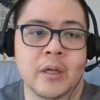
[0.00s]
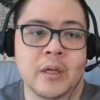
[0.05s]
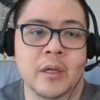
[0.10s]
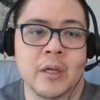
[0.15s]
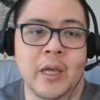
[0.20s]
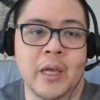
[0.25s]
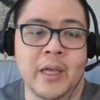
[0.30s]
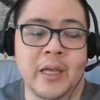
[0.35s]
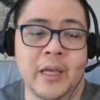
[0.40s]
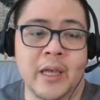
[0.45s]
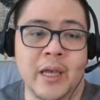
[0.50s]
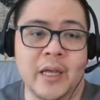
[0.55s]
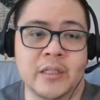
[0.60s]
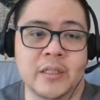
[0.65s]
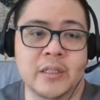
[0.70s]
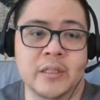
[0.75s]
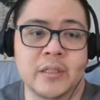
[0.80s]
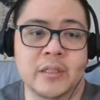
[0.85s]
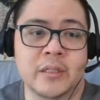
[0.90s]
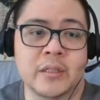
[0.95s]
I
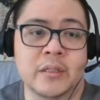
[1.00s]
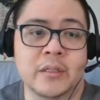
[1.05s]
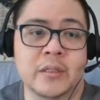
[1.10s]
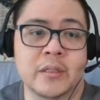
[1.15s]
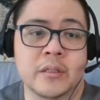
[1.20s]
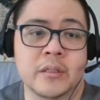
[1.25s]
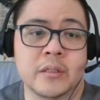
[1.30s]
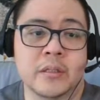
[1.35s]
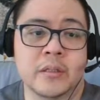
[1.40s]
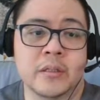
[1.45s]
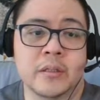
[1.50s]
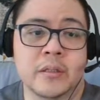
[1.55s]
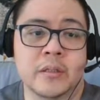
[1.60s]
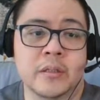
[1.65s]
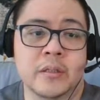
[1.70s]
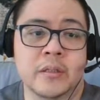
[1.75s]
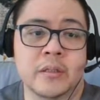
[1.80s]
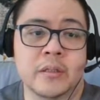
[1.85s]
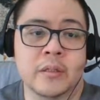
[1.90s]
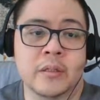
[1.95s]
guess.
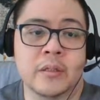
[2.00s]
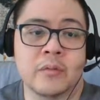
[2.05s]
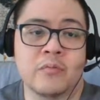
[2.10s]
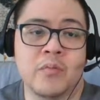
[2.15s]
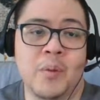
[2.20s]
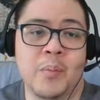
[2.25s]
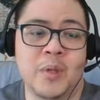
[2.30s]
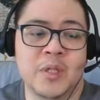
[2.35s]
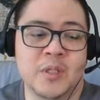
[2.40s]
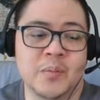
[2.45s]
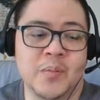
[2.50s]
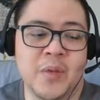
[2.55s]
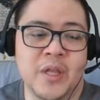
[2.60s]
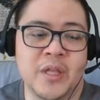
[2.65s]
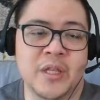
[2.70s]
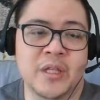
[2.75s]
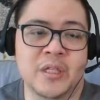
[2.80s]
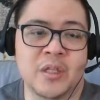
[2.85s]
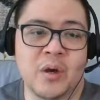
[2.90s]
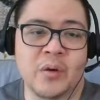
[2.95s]

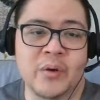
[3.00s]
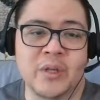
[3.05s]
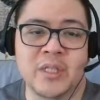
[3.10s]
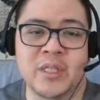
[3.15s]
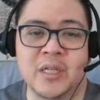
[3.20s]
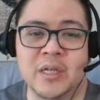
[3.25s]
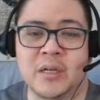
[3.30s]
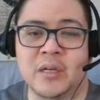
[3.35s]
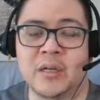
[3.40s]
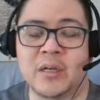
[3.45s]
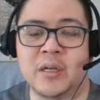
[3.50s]
Weaponsmith is always a